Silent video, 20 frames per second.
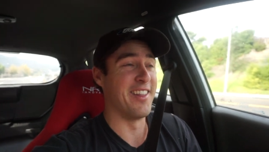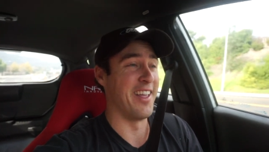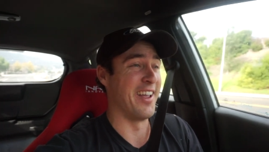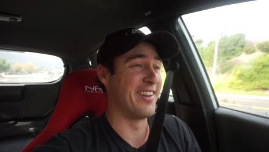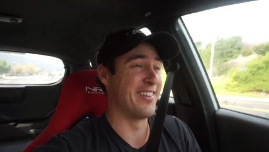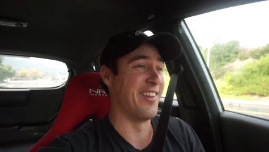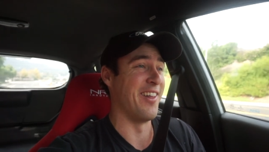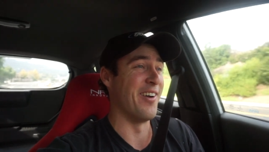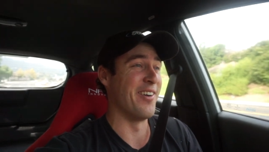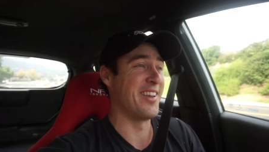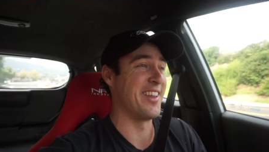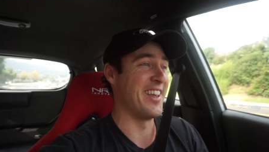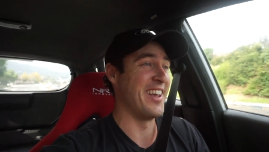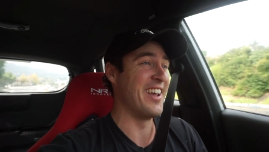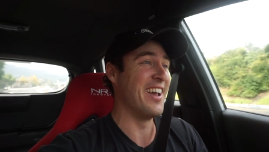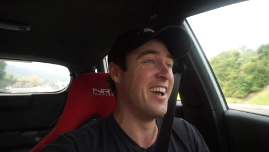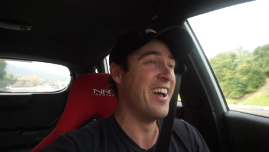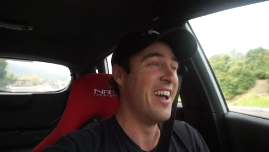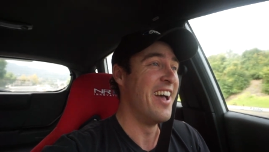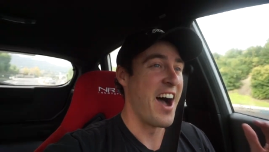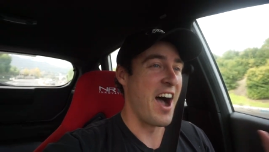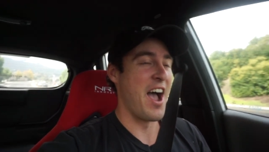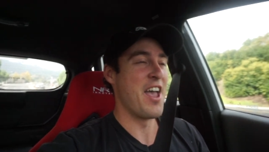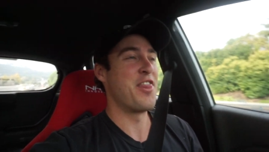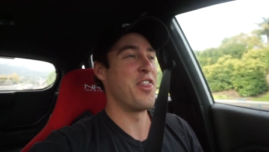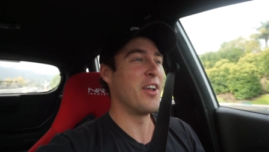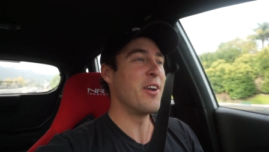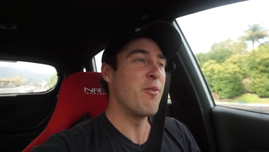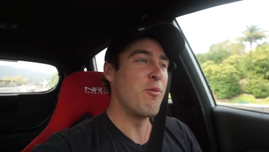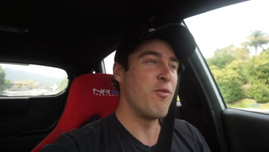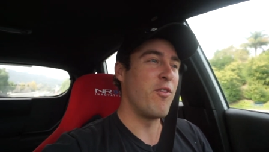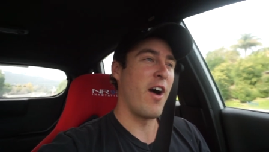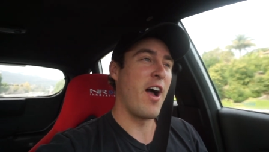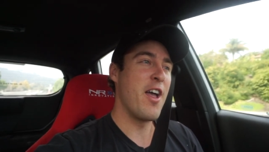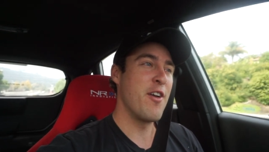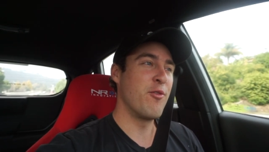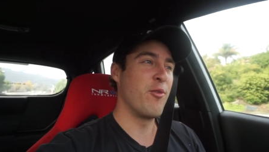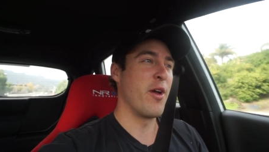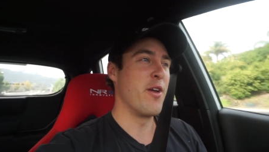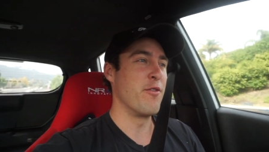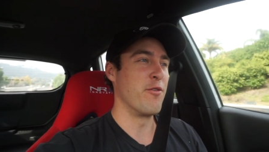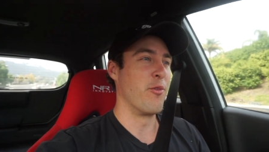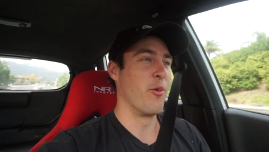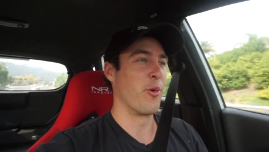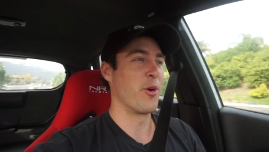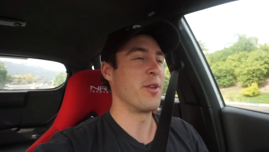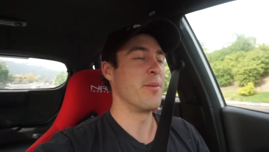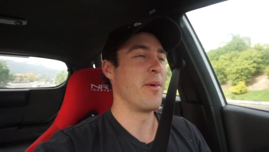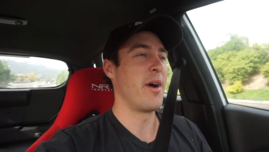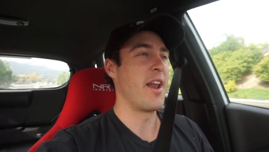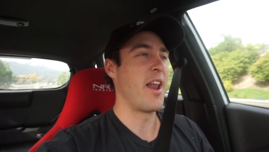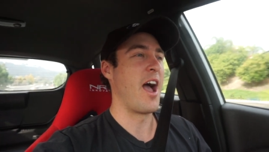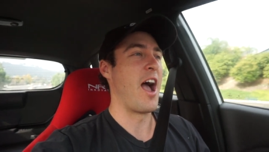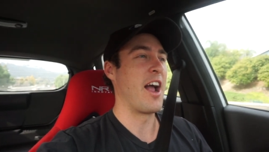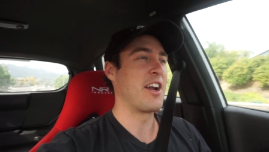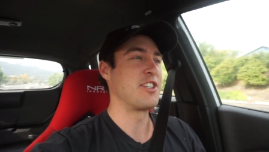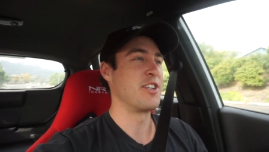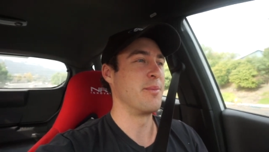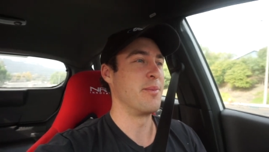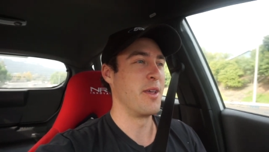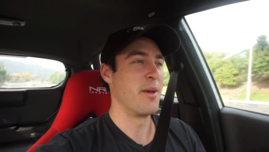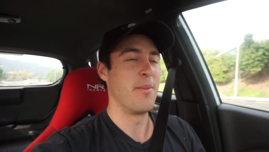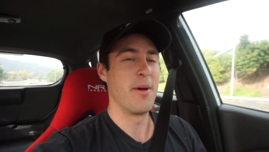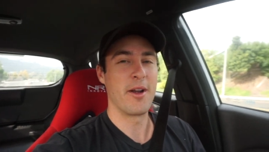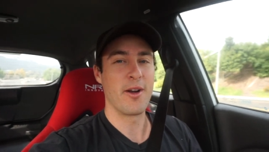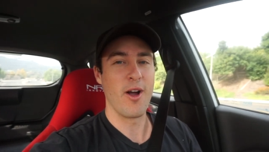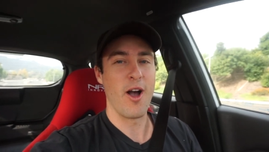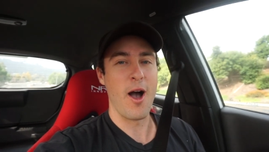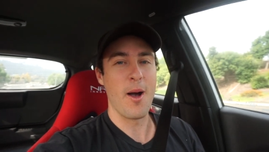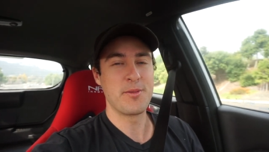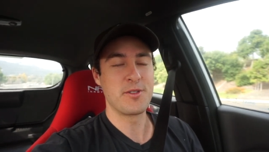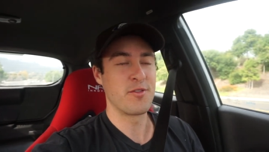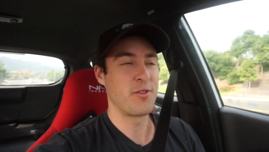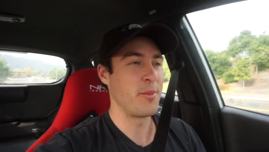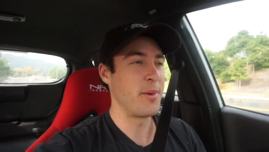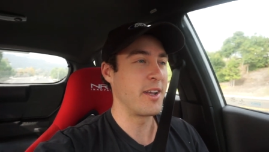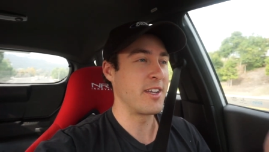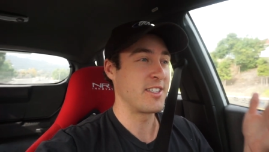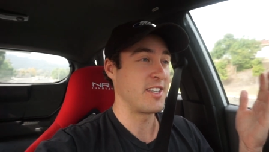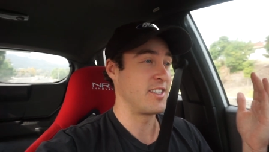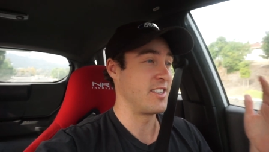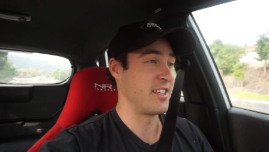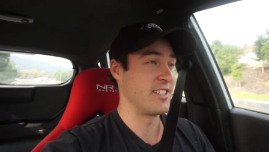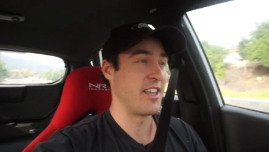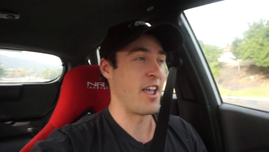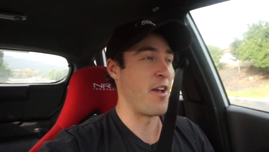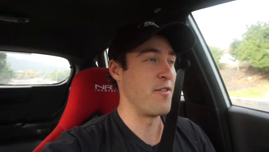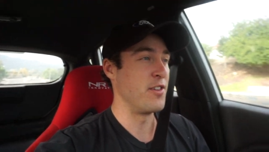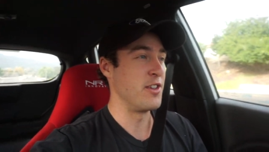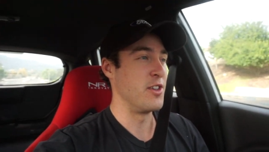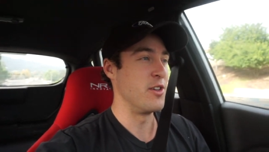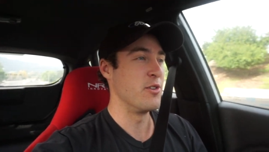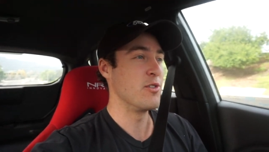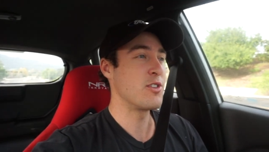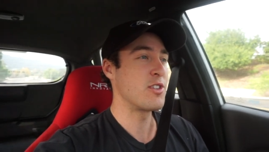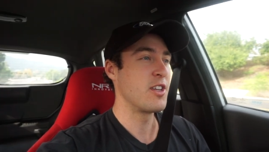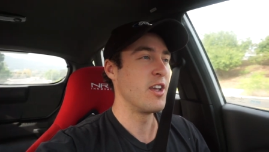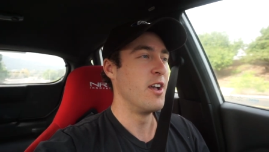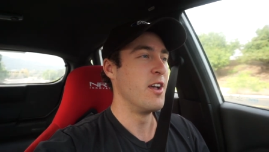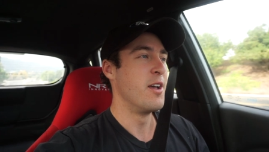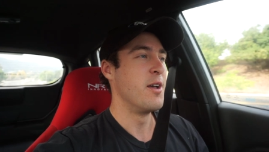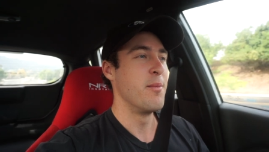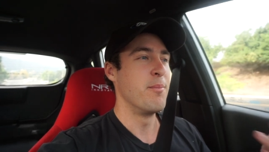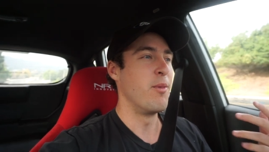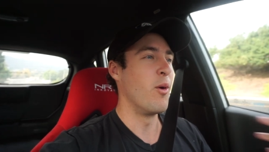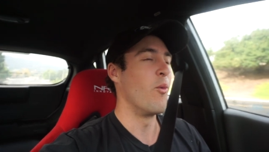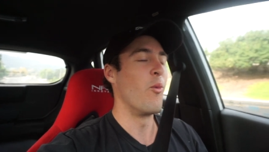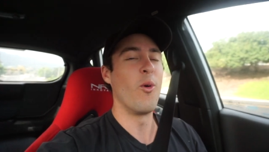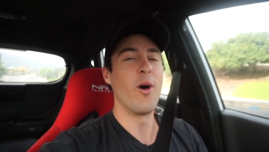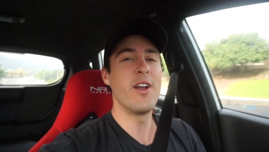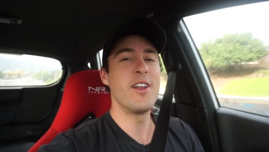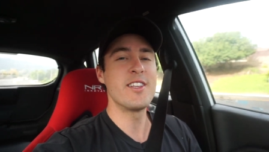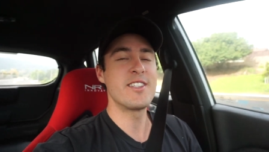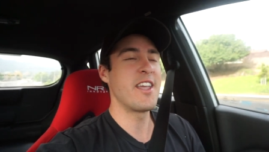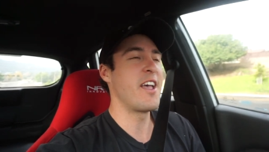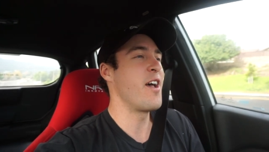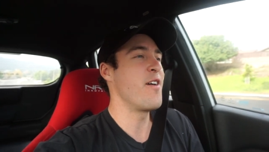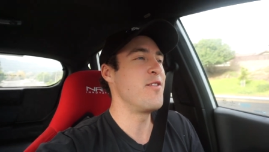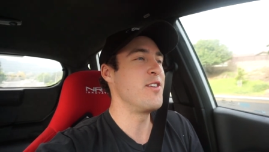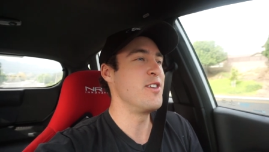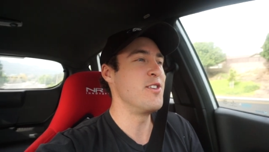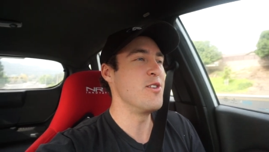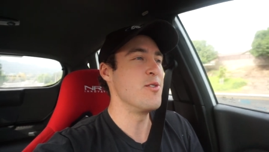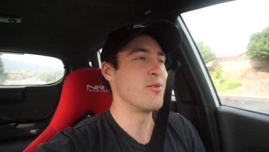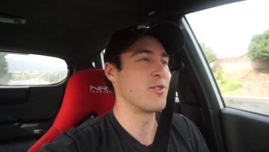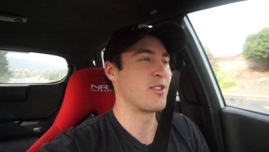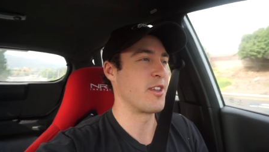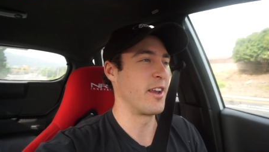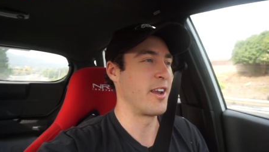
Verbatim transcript: like low key. I think 5 weight 40 might actually be a better option for me because it says heavy use. But what is heavy use?